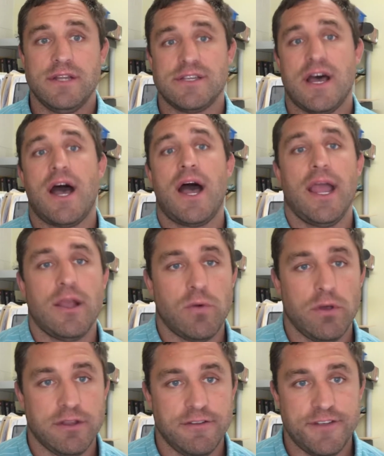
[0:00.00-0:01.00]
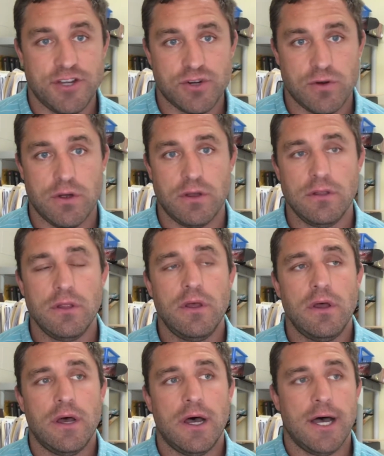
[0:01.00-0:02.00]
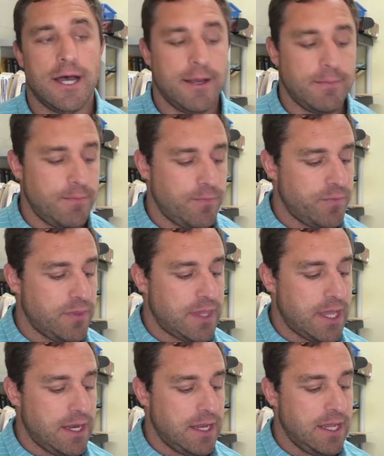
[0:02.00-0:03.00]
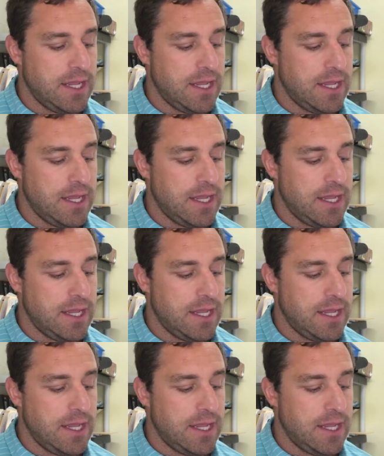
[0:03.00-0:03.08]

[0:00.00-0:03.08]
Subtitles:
is a high quality fish oil that